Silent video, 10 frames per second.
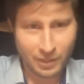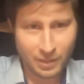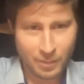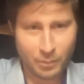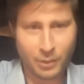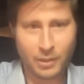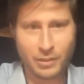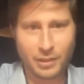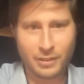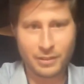oh, yeah.
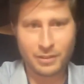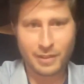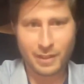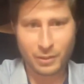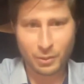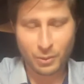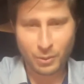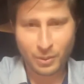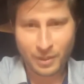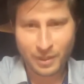projects that
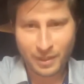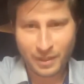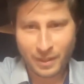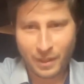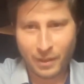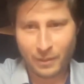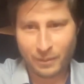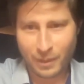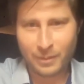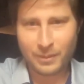you are
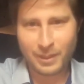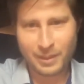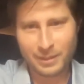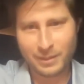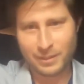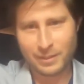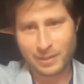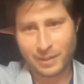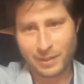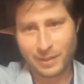involved in
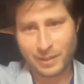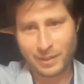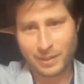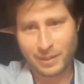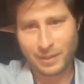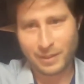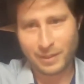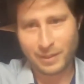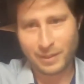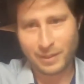is the uh,
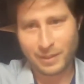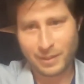stentro by